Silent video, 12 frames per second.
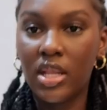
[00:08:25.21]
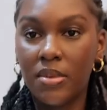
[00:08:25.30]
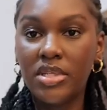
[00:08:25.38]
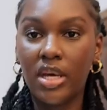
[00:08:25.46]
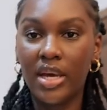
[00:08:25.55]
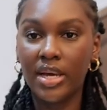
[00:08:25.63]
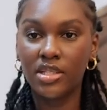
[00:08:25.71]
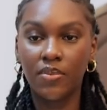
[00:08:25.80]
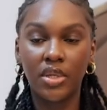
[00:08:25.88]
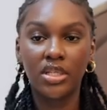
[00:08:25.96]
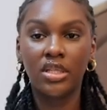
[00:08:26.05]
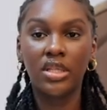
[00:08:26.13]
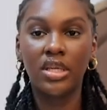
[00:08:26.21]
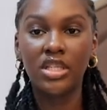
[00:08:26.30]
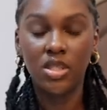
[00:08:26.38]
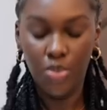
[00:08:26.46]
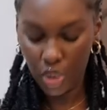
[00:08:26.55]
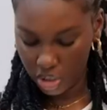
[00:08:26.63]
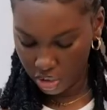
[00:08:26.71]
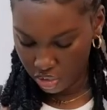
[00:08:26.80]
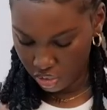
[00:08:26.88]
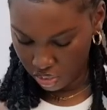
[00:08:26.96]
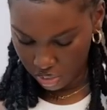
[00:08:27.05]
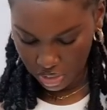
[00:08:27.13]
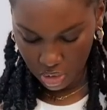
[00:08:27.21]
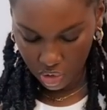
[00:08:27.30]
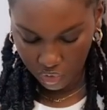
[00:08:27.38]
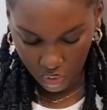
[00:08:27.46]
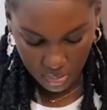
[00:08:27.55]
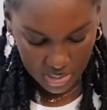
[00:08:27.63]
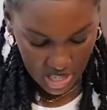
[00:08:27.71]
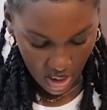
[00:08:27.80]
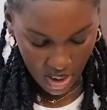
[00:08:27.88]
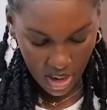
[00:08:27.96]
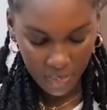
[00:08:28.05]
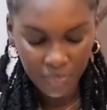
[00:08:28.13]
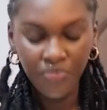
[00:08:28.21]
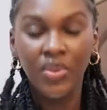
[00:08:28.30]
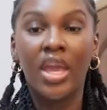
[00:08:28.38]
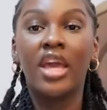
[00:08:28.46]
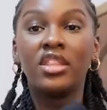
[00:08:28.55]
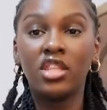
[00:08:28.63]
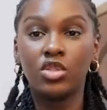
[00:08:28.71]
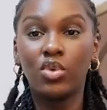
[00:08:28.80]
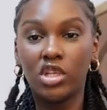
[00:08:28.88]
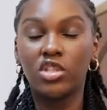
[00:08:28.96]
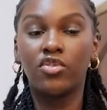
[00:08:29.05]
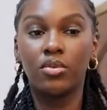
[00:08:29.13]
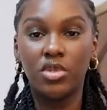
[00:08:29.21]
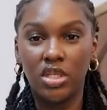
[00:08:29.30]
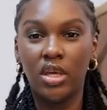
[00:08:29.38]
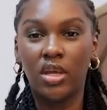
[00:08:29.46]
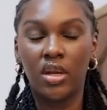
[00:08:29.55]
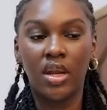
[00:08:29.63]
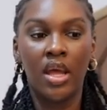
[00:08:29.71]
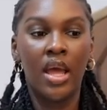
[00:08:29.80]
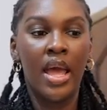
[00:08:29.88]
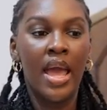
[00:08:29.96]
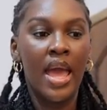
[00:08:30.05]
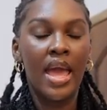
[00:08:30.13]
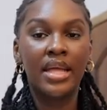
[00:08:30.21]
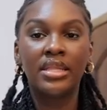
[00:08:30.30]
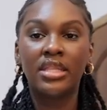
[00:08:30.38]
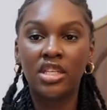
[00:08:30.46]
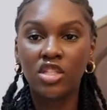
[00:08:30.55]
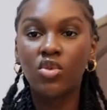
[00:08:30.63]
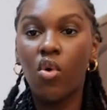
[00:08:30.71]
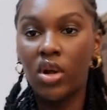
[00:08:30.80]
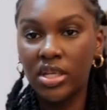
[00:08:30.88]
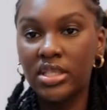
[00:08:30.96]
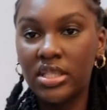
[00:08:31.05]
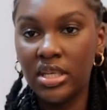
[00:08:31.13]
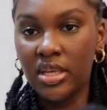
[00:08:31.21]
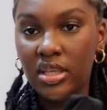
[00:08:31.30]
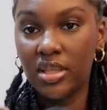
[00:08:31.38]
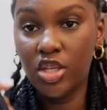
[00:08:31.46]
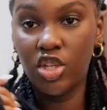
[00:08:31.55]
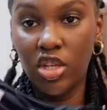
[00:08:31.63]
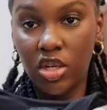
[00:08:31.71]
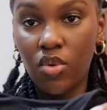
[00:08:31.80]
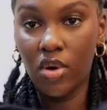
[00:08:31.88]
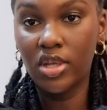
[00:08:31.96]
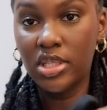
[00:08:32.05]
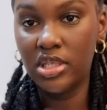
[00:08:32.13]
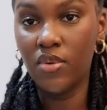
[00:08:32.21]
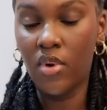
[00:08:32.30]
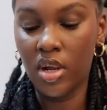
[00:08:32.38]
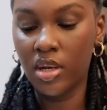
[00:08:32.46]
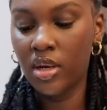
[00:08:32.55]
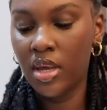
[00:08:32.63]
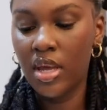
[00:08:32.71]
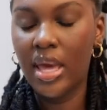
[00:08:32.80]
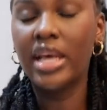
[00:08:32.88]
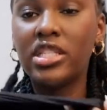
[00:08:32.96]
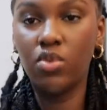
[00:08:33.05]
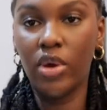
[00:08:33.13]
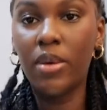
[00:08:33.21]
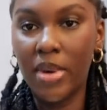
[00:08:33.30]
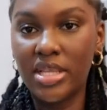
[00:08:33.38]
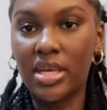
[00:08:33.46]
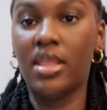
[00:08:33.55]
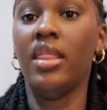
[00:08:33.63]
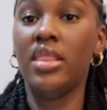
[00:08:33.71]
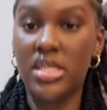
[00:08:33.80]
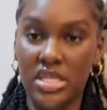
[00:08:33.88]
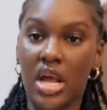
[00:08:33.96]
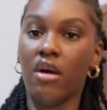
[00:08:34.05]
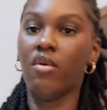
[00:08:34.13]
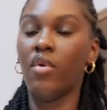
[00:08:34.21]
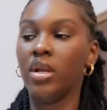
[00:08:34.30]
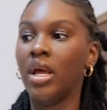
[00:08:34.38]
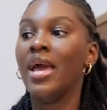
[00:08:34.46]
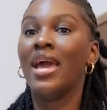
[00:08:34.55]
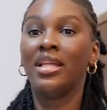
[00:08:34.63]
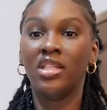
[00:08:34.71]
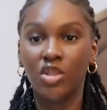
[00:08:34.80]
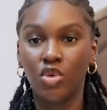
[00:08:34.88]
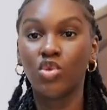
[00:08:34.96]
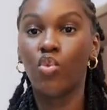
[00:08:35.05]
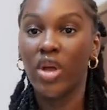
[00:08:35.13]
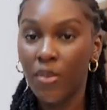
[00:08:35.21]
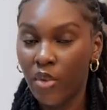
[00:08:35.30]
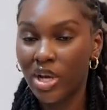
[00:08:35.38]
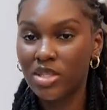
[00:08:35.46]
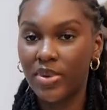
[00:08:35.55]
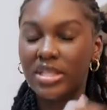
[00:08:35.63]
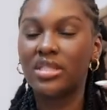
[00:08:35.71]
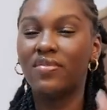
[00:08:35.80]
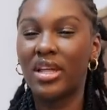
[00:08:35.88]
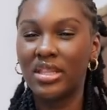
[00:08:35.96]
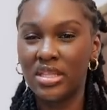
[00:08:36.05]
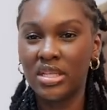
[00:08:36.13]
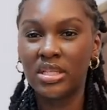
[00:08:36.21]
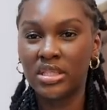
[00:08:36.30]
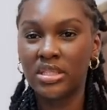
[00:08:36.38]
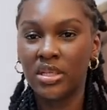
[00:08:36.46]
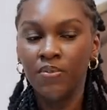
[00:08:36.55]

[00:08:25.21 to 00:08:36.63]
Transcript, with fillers: let me tell you guys something this bodysuit is from zara and this one is from shein and this quality this shein quality one is way better than this zara one and this was way more expensive than this